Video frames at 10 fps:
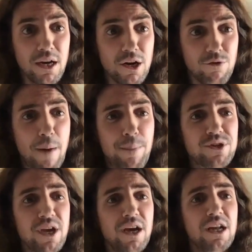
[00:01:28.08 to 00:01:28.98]

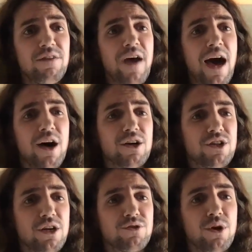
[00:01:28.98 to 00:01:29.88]
Representative
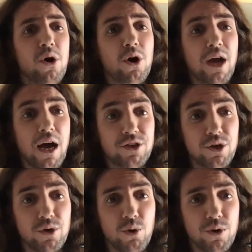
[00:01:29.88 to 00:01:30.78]
Alexandria
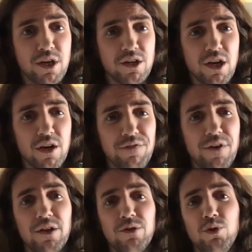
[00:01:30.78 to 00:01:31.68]
Ocasio-Cortez of
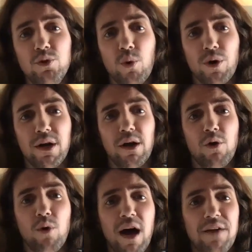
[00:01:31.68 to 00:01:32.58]
New York
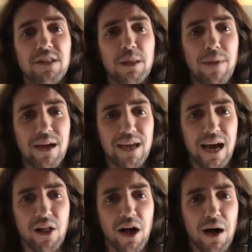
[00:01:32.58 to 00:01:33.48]
arrived at the Met
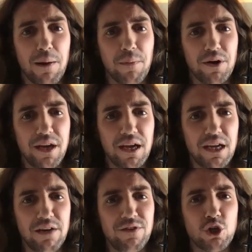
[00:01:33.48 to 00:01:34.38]
Gala on Monday
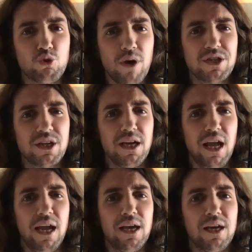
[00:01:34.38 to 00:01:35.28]
evening dressed in
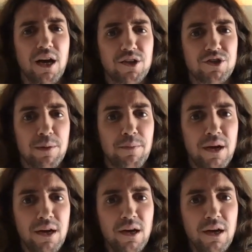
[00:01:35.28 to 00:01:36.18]
a custom
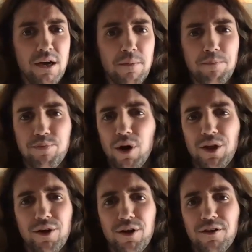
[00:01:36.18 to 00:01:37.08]

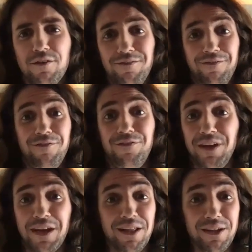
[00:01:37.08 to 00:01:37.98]
Brother
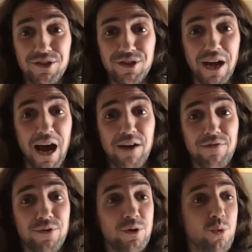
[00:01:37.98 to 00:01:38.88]
Vielas
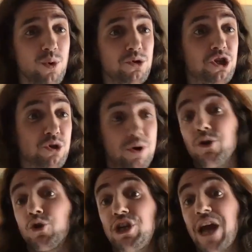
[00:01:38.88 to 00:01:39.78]
ivory wool
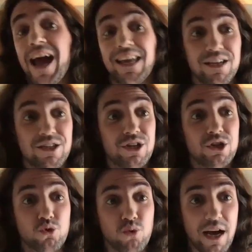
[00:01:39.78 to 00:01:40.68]
jacket
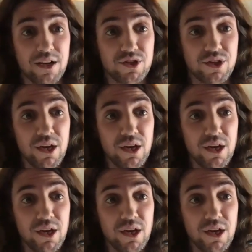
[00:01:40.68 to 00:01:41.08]
dress